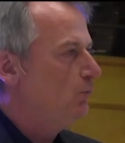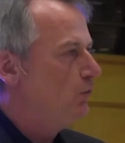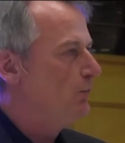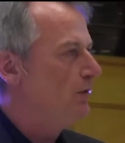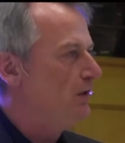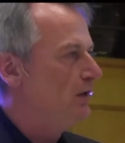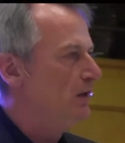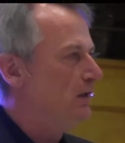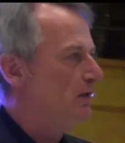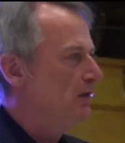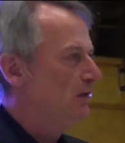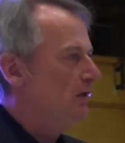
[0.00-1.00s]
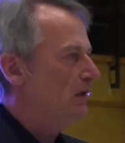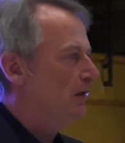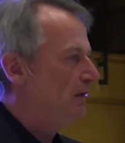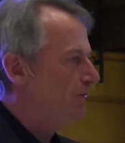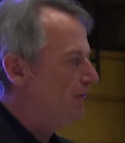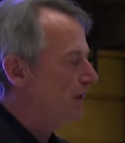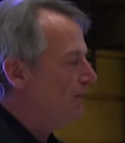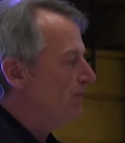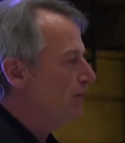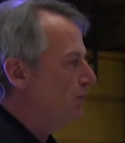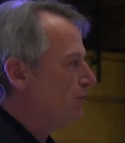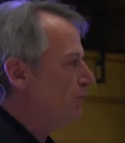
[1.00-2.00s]
will be an
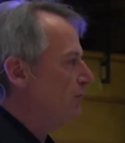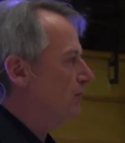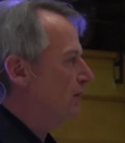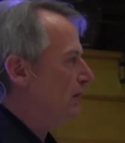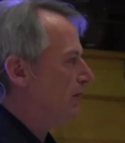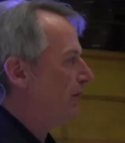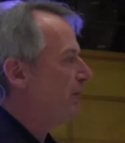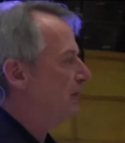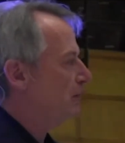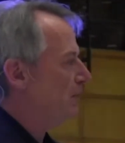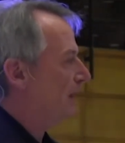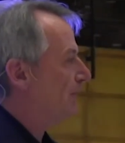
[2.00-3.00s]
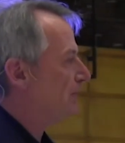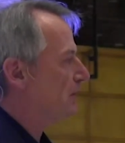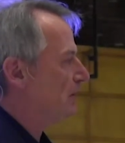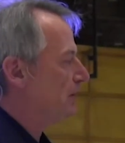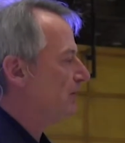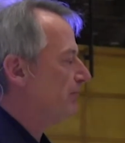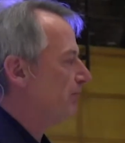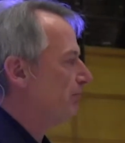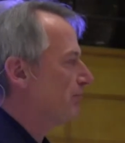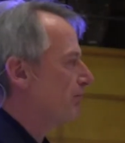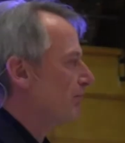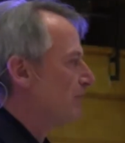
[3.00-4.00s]
evolution of everything we have today
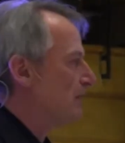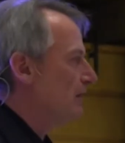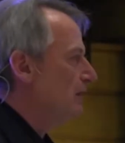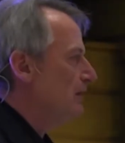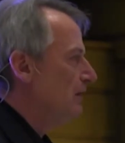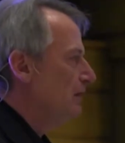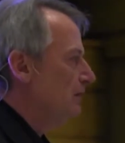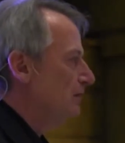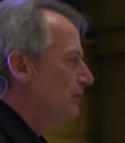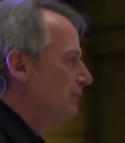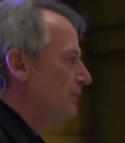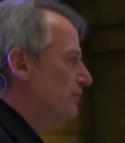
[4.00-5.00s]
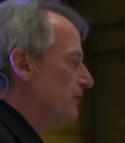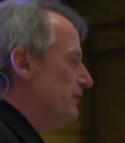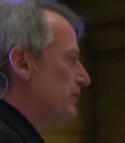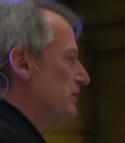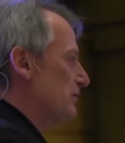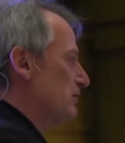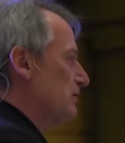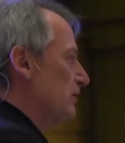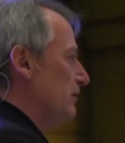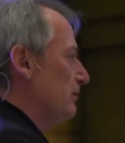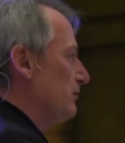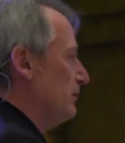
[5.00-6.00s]
that progresses
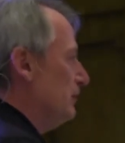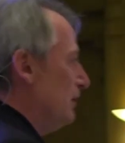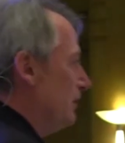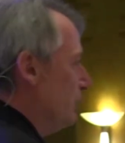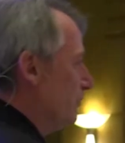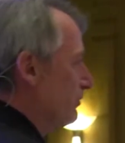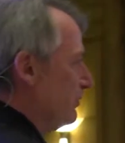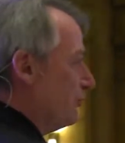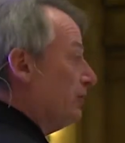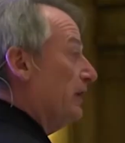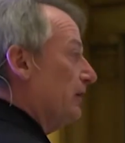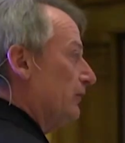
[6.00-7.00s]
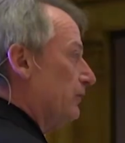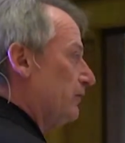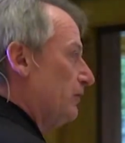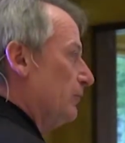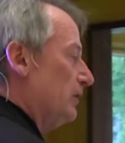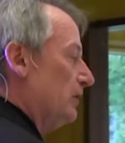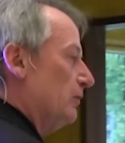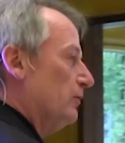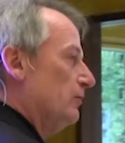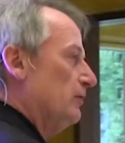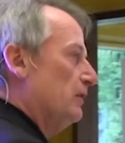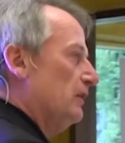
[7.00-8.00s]
along the tracks that we
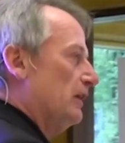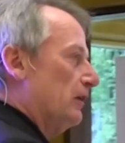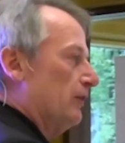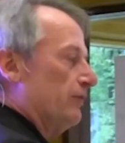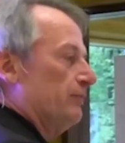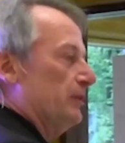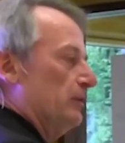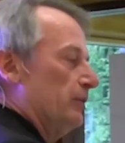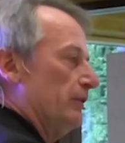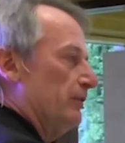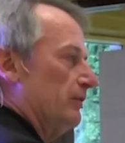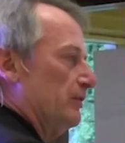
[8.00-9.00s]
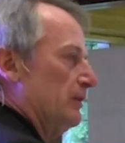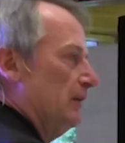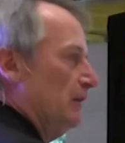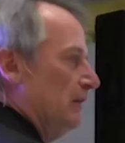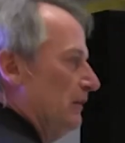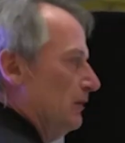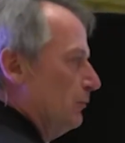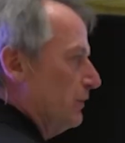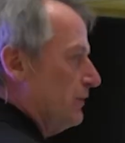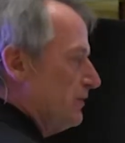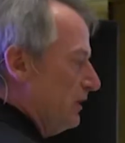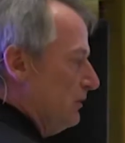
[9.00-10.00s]
know and are familiar with, that will
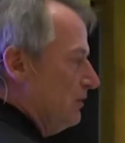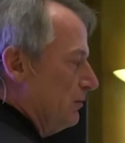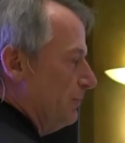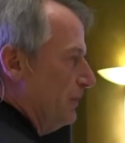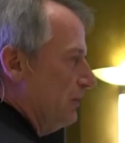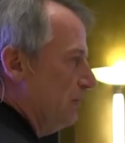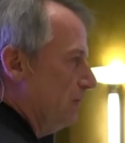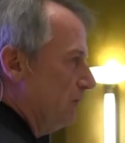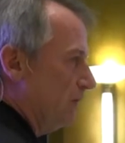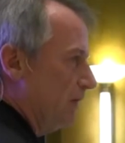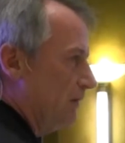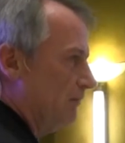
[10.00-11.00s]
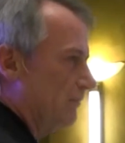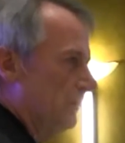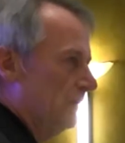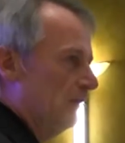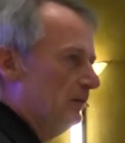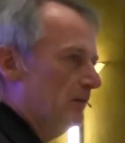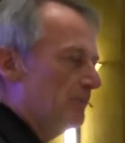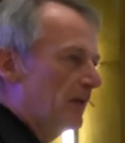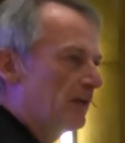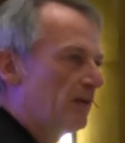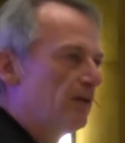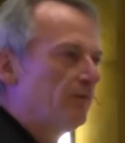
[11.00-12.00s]
continue to be using the
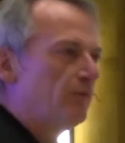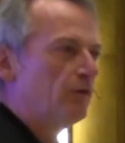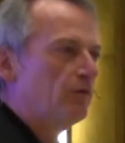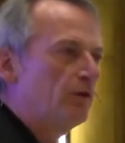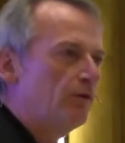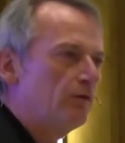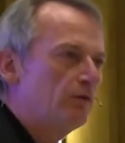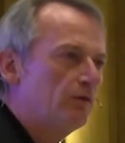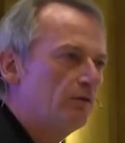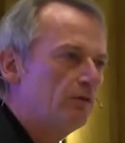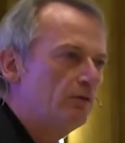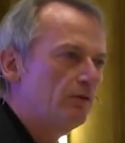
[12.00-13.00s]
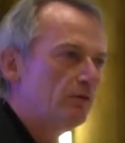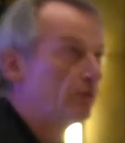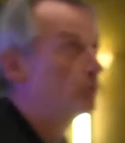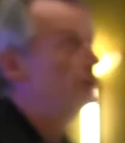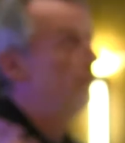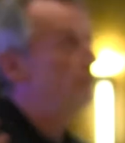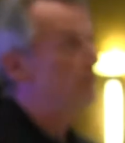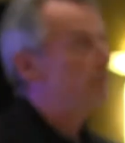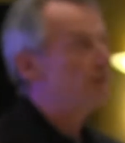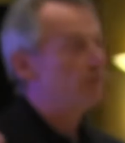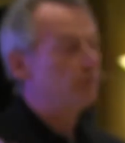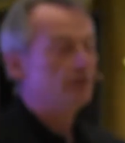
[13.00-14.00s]
banking infrastructures, the SWIFTs
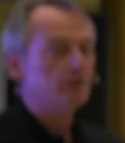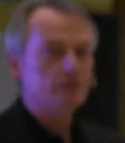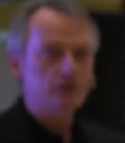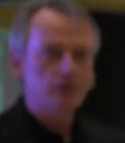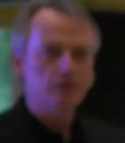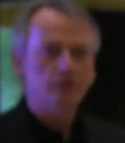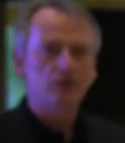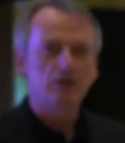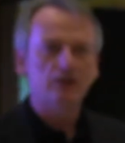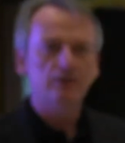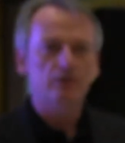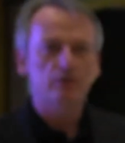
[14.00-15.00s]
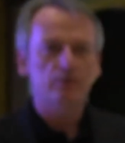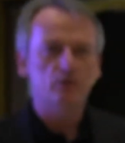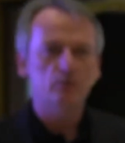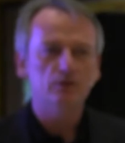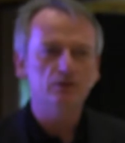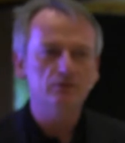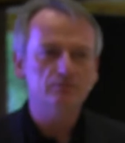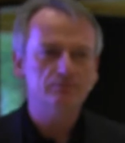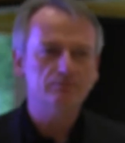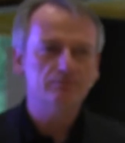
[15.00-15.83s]
of this world, the Euroclears of this world,